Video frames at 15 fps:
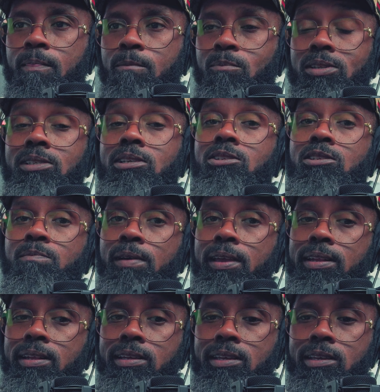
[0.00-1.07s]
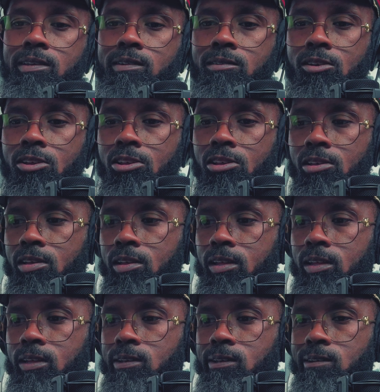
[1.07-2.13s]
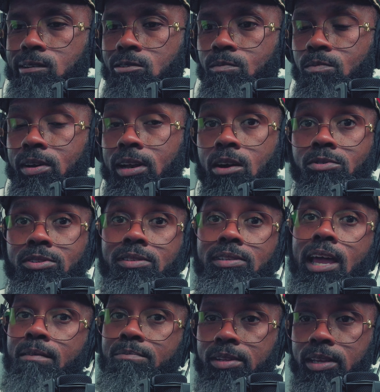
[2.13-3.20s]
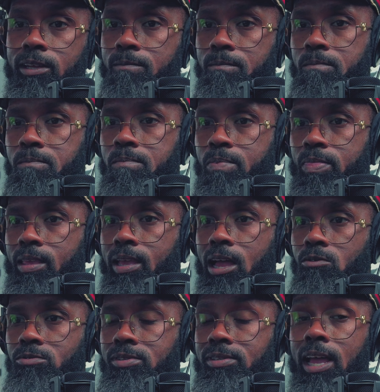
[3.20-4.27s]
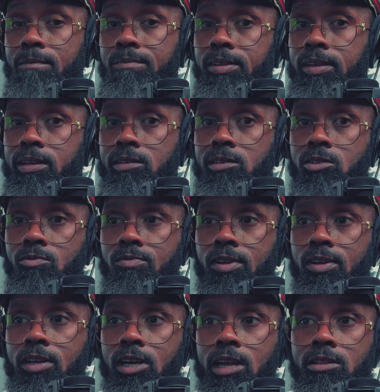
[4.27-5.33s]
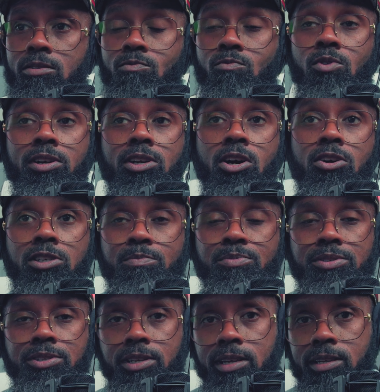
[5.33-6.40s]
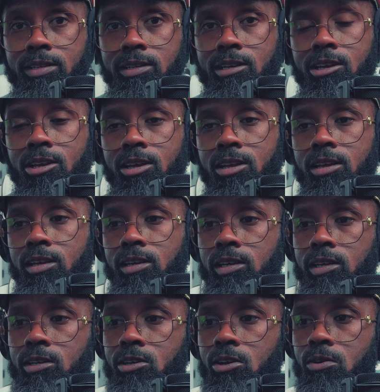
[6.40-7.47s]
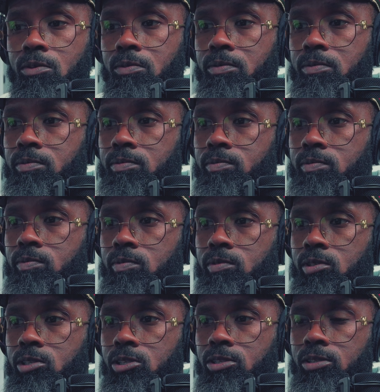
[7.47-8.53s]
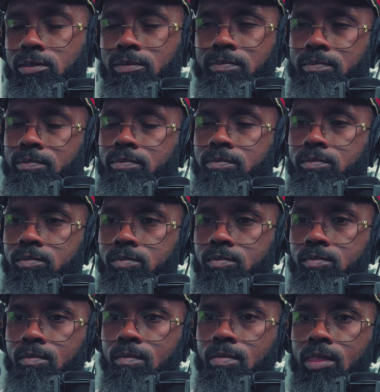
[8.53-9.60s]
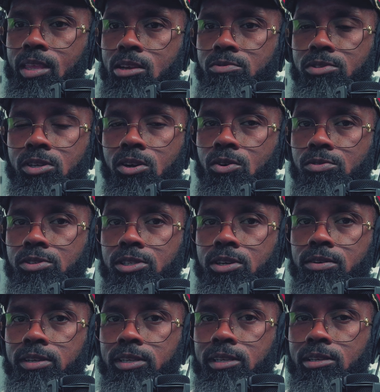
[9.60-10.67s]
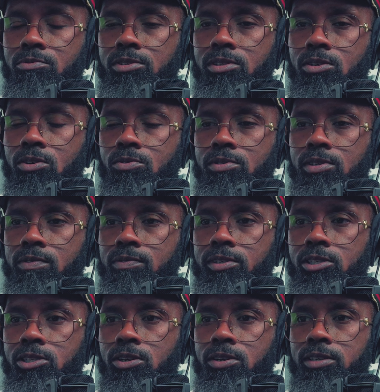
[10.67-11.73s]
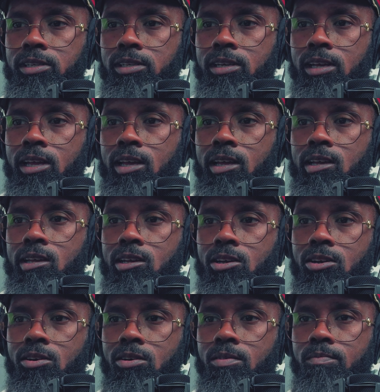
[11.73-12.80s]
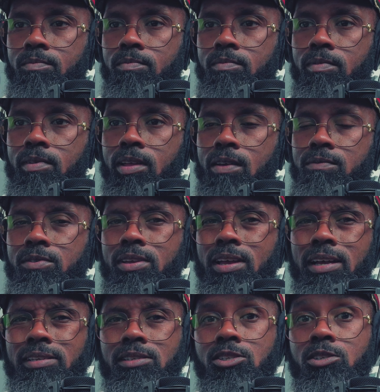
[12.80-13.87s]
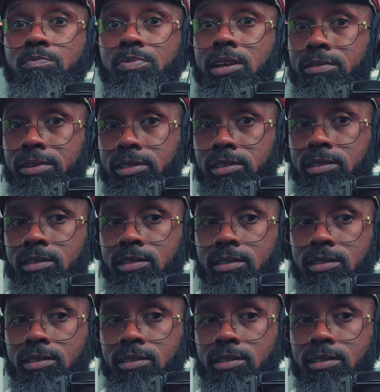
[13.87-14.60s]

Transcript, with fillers: participating in. You know, but I was tapped in. I was tapped in at 100%. You know, just it was a whole journey. It was a whole different journey. Um, have you guys experienced